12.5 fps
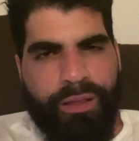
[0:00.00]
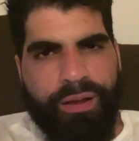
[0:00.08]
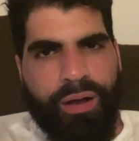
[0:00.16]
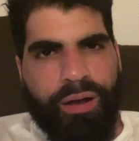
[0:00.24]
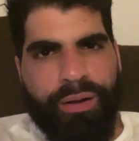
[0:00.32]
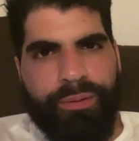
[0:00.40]

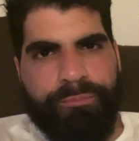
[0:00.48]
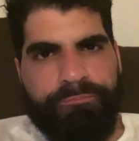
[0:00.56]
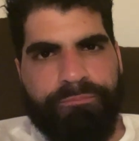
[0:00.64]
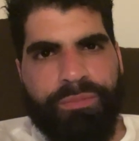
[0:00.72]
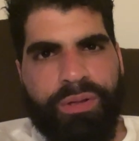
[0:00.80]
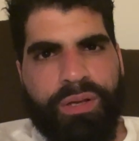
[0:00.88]
um,
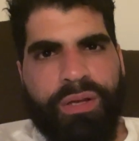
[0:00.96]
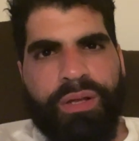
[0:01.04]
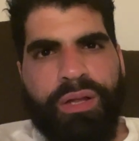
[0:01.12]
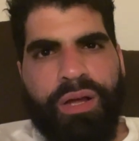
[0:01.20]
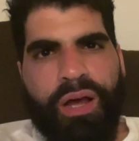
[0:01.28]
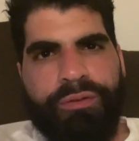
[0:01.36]

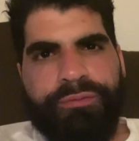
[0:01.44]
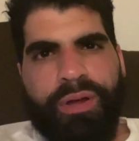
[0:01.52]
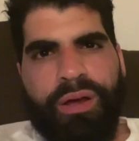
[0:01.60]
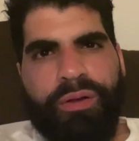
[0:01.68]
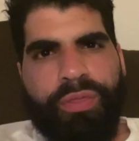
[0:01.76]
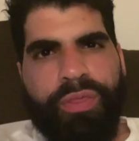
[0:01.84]
I
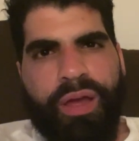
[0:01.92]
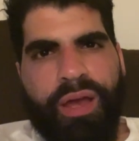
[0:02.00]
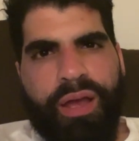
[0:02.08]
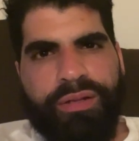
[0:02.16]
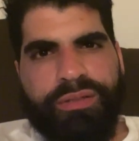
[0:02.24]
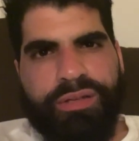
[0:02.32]
found
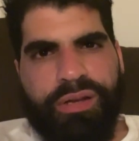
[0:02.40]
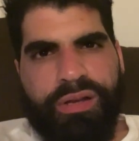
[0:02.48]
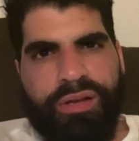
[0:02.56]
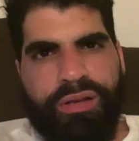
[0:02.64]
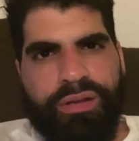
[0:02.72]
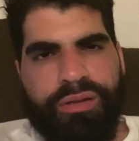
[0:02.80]
that
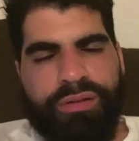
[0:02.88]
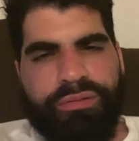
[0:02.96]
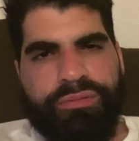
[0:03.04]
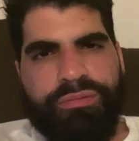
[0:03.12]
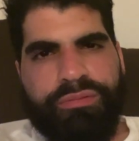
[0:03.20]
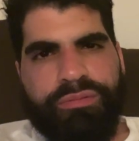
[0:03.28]

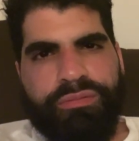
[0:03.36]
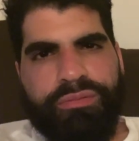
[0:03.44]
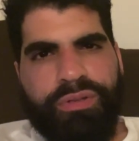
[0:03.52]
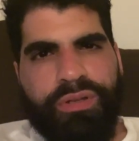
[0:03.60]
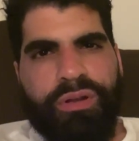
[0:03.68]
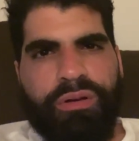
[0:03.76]

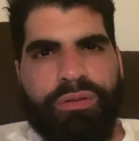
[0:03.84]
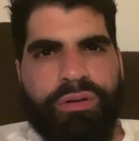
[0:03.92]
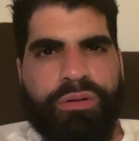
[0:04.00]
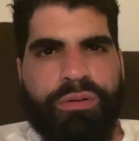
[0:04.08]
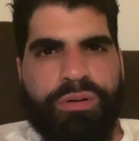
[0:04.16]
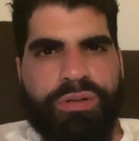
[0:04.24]
the
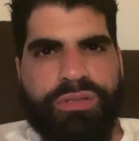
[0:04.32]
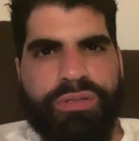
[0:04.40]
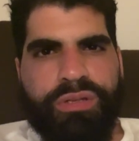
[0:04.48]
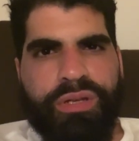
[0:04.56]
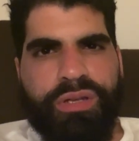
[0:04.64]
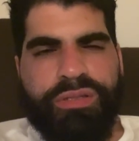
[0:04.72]
course
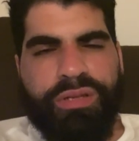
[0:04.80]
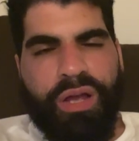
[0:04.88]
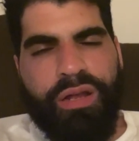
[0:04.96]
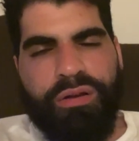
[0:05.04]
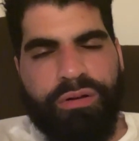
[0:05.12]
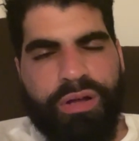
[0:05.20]
is, I
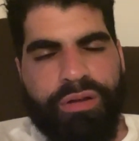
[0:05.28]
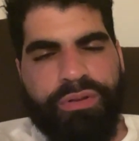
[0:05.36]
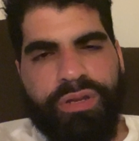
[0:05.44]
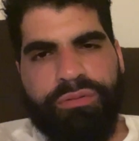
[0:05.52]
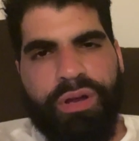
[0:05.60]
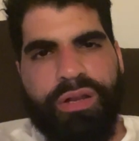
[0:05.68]
don't have any
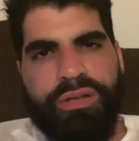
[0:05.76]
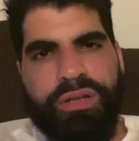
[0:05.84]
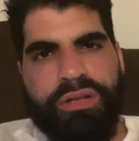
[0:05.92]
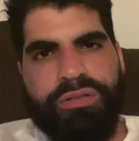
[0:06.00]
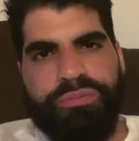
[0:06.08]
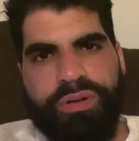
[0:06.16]
riding
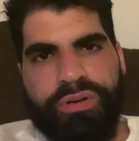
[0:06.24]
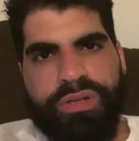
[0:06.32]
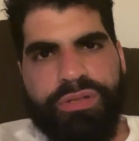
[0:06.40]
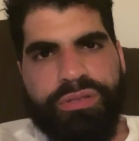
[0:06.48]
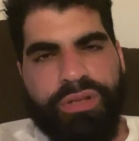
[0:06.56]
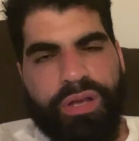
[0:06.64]

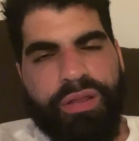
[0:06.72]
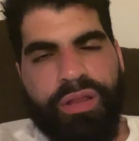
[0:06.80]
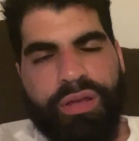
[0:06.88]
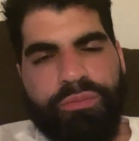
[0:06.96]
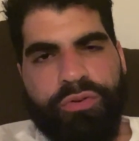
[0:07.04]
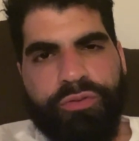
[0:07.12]
experience, and they
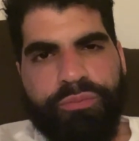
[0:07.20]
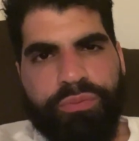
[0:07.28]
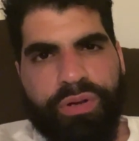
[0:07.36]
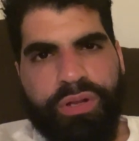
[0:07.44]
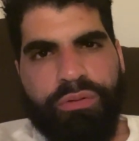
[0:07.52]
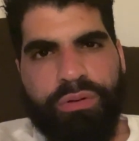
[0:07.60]
move
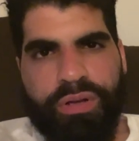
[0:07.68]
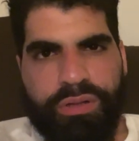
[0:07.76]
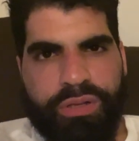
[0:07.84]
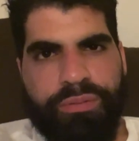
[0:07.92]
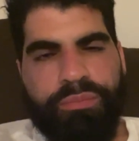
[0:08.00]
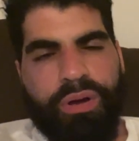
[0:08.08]
pretty
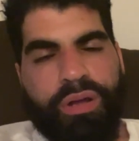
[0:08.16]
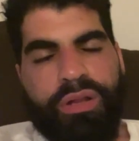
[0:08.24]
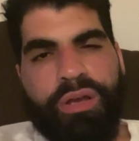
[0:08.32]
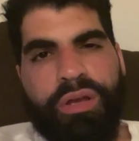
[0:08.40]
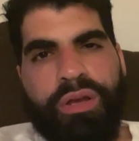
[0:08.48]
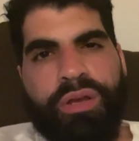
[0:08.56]
quickly, but
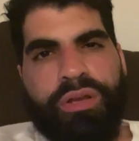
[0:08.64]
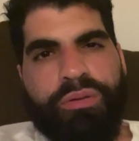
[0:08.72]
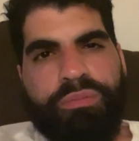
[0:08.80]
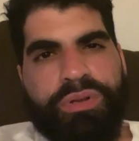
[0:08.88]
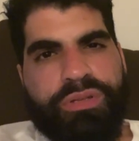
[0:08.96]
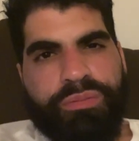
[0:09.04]
you'd
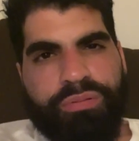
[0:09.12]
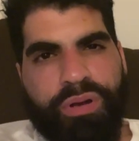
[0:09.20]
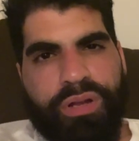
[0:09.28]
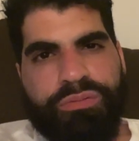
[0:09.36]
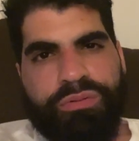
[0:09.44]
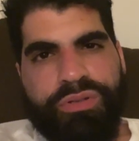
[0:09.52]
be
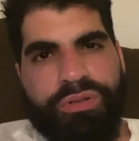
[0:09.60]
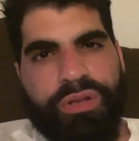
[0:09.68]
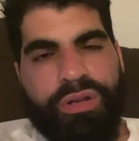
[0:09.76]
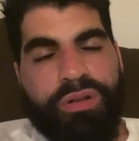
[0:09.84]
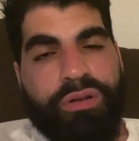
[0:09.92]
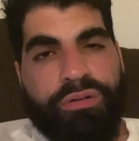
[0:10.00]
surprised what you
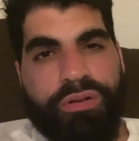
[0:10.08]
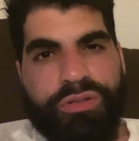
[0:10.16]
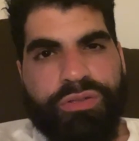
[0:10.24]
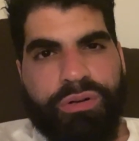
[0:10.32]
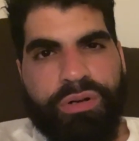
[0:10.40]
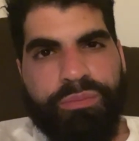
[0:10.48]
can do in a
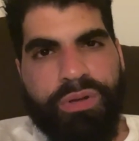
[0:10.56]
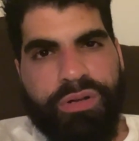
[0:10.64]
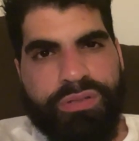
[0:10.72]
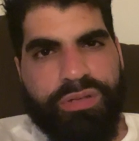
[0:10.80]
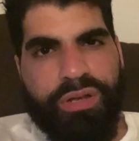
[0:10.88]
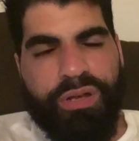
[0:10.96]
short amount of
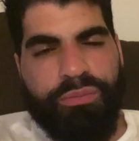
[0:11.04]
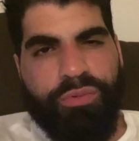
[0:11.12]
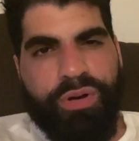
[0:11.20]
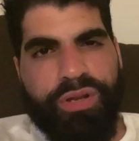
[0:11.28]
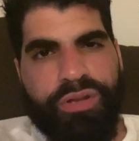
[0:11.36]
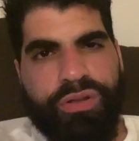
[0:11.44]
time
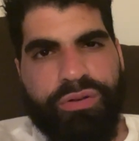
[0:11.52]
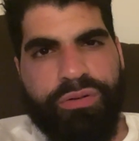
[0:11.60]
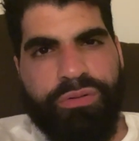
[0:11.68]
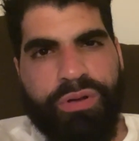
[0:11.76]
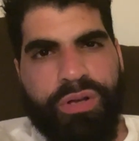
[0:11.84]
when you